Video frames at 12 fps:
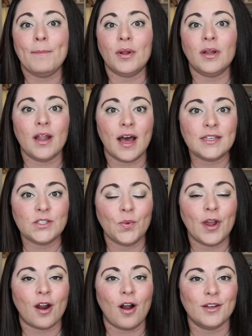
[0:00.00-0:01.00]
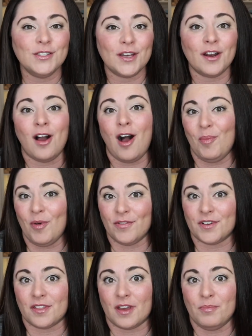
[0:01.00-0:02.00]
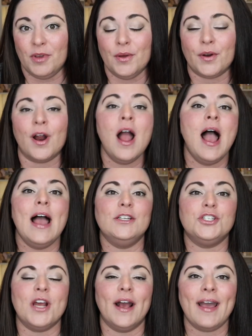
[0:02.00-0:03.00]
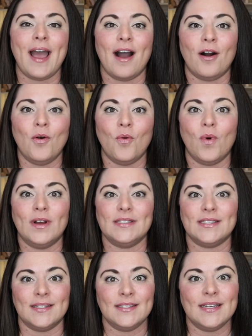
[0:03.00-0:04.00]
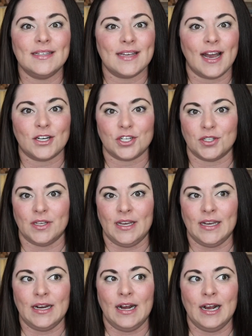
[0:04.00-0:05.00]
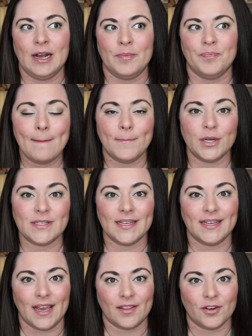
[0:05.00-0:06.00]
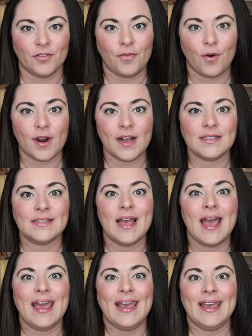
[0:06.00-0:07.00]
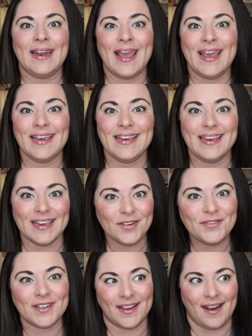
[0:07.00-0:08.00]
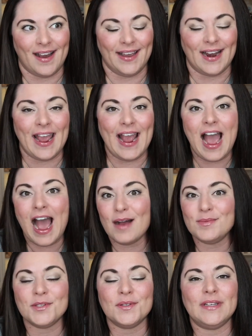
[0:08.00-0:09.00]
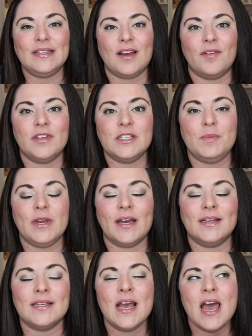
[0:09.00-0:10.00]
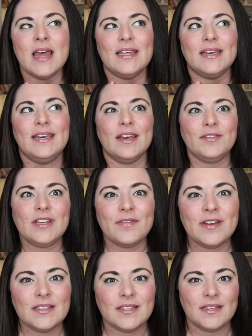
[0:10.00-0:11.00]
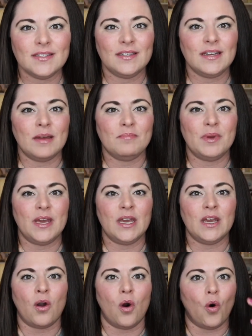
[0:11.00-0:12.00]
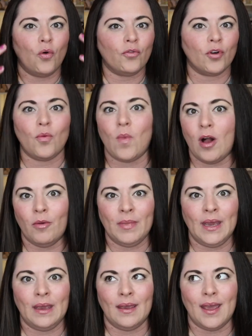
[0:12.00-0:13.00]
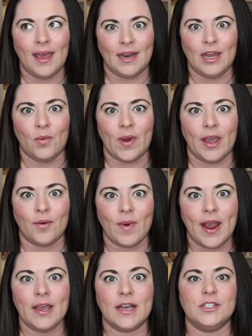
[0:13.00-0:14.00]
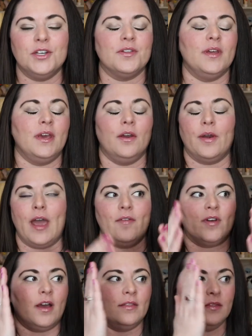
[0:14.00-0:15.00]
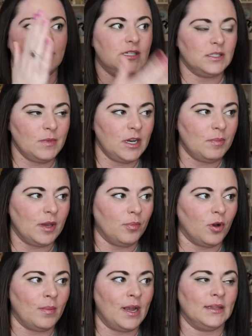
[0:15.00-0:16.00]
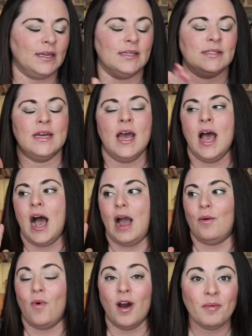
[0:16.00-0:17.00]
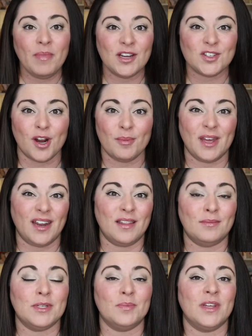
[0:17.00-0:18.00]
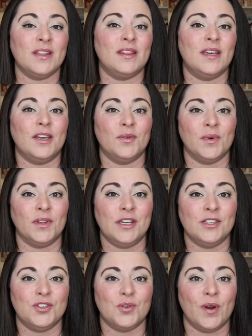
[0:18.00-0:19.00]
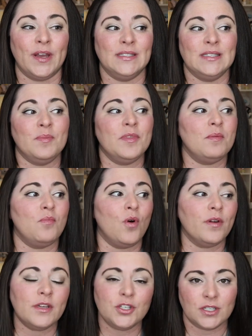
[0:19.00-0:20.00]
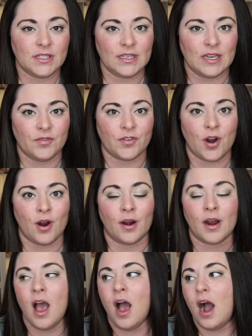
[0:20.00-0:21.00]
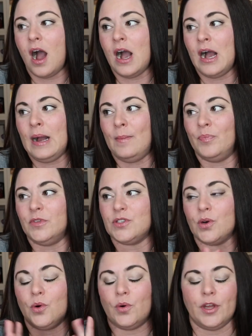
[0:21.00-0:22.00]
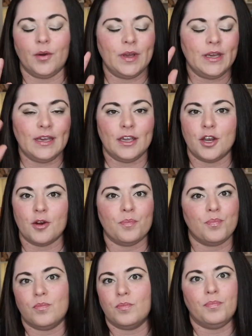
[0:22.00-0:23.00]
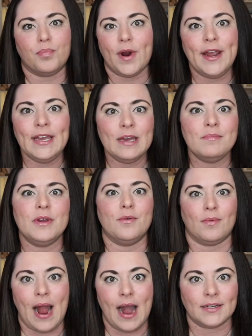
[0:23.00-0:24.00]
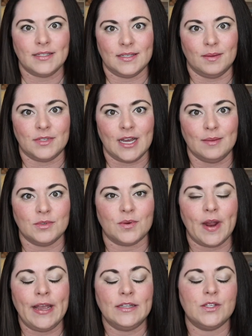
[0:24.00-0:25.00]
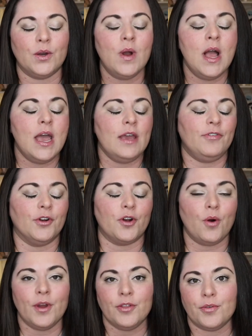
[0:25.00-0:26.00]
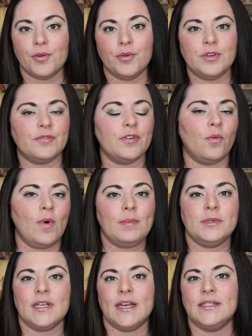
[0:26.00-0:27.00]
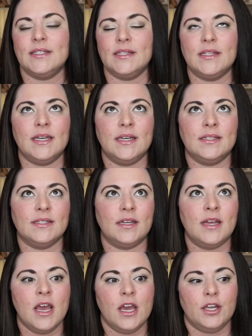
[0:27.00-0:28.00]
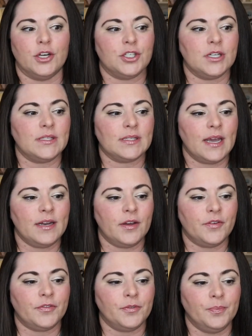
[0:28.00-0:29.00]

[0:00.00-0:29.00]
Plus, we are also gonna hop over to the computer and check out what Scentsy has actually um, put together for us in a gift guide. I absolutely love this because the gift giving season can be overwhelming anyway, right? Because you're thinking, okay, I've got this many people on my list. I wanna make sure I'm getting them something that they can really enjoy and something more than just a gift card. Um, so, you know, it, your brain can be racked sometimes, right? And so if you're going through different websites and things and you're just kind of